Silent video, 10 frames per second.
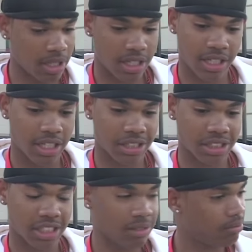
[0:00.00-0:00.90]
but it
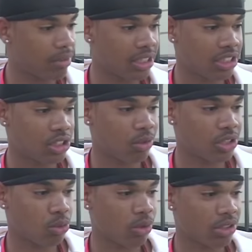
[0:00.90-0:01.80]
just made the situation